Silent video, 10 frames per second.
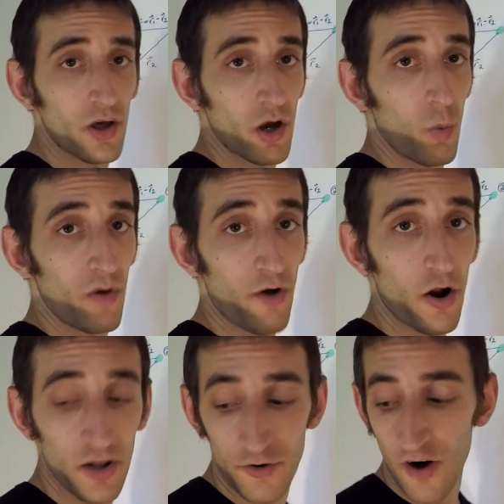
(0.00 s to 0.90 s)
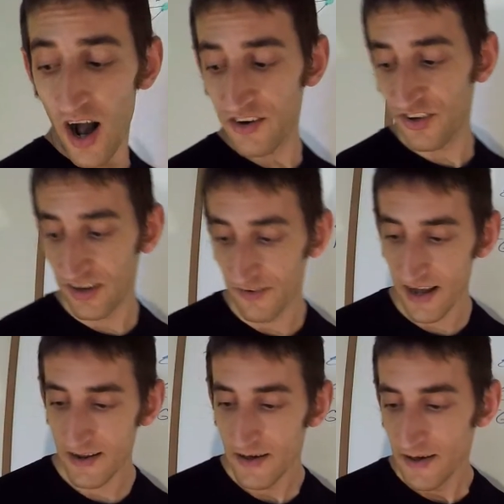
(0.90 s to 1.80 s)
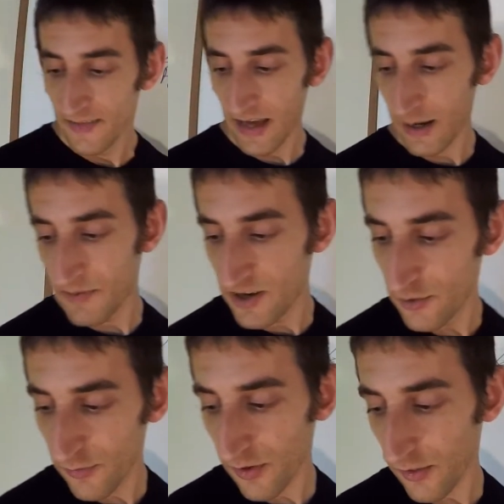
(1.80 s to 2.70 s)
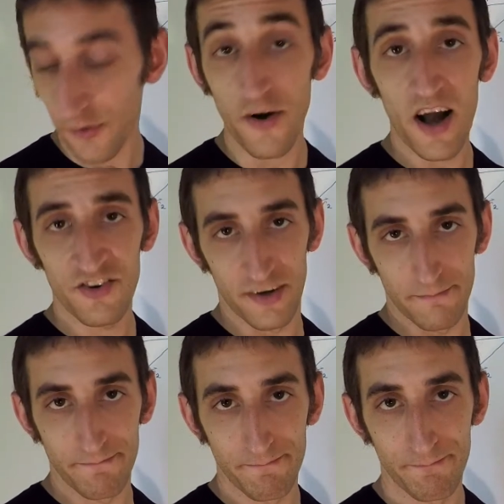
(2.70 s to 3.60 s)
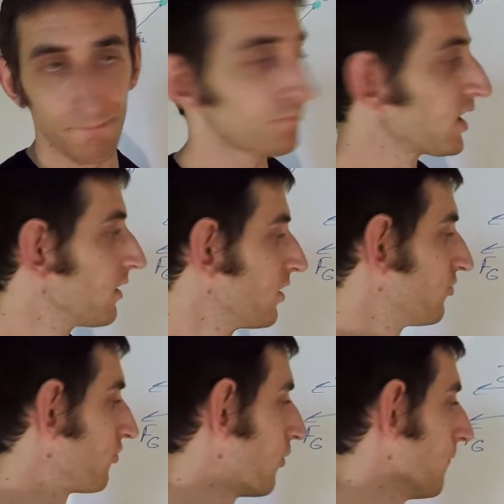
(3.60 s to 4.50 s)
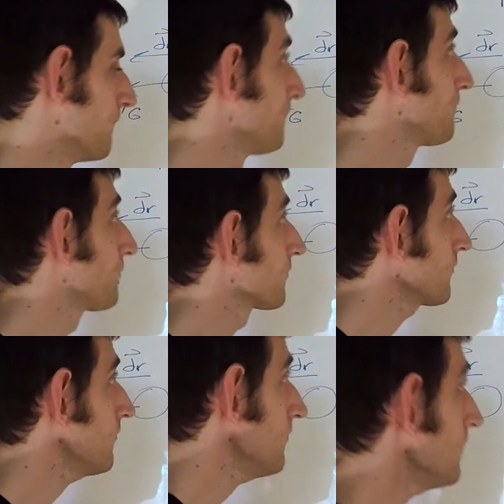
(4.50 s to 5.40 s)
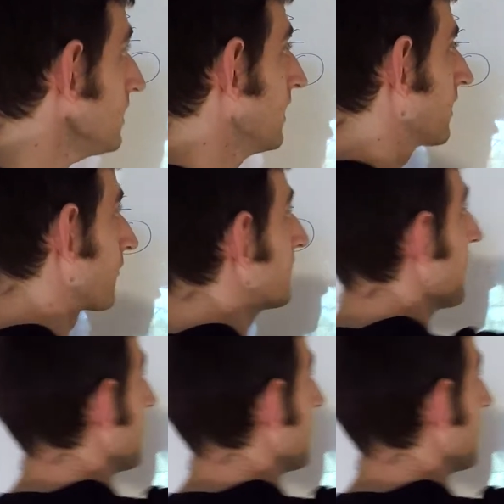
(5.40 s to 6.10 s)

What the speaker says: with our Lagrangian, right? That could be used with our Lagrangian. So I'm going to write that